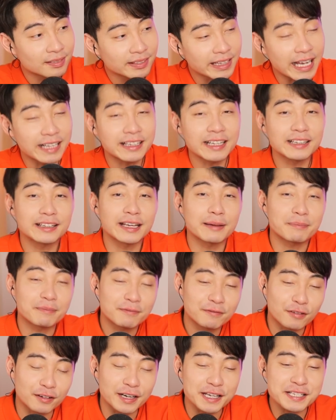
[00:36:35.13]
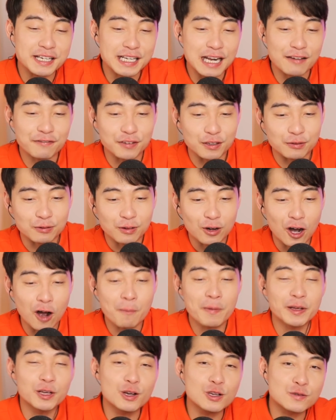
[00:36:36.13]
Dating tip for niece and nephew.
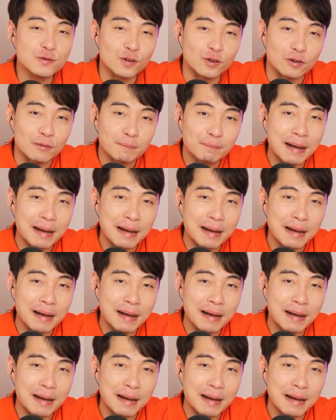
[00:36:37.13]
Hope it's useful.